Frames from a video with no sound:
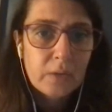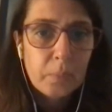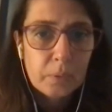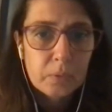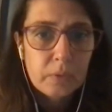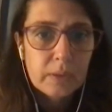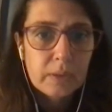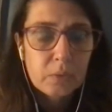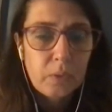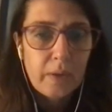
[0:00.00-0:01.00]

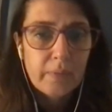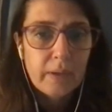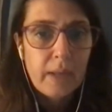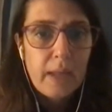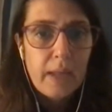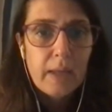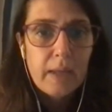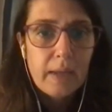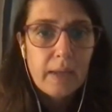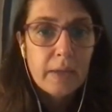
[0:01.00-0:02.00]
opportunity to have
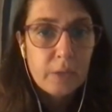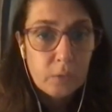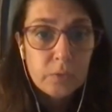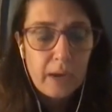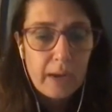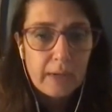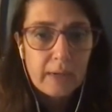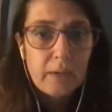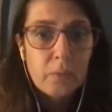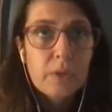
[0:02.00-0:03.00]
a new drug,
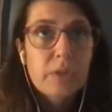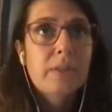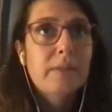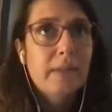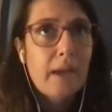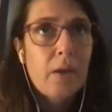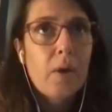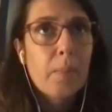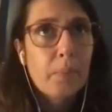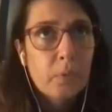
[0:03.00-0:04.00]
which is now
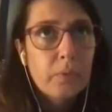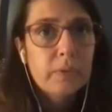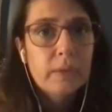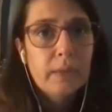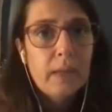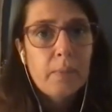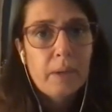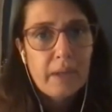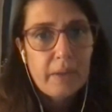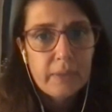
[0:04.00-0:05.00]
approved
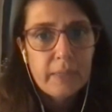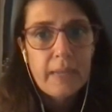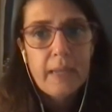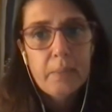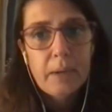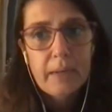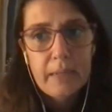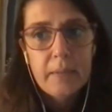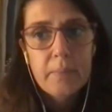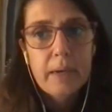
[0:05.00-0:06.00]
by FDA, by
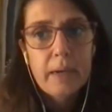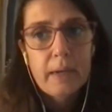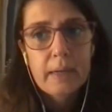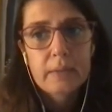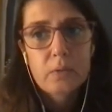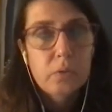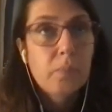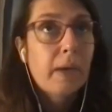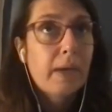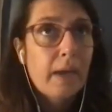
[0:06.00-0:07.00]
EMA, and also
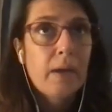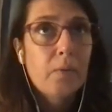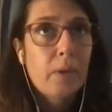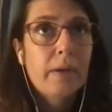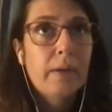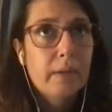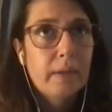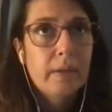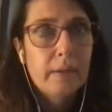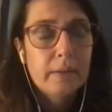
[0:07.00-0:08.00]
by our
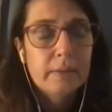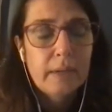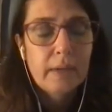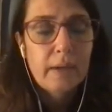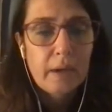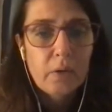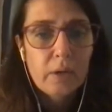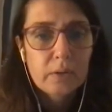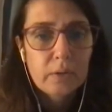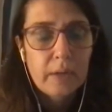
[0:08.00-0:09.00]
internal
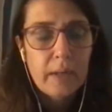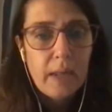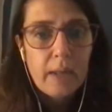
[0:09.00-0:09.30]
regulatory